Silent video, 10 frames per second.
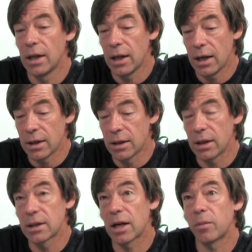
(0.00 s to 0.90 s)
is an
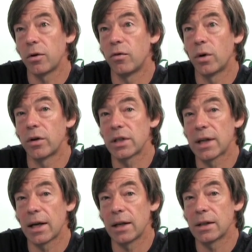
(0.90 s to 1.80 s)
example of where a
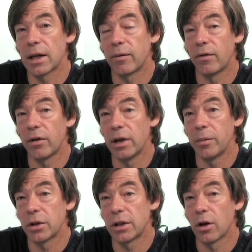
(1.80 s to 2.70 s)
stallion's had very
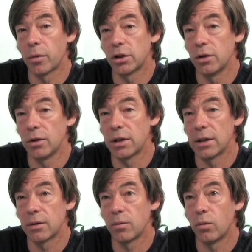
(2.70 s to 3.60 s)
limited
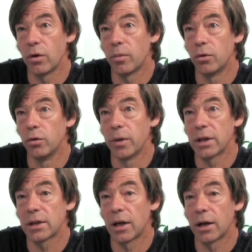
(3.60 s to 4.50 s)
opportunities with a broodmare
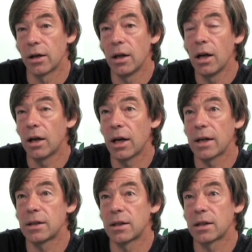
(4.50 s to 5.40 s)
sire and
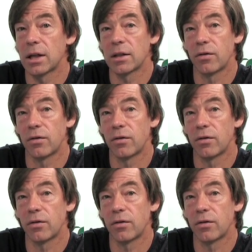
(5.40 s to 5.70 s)
had success.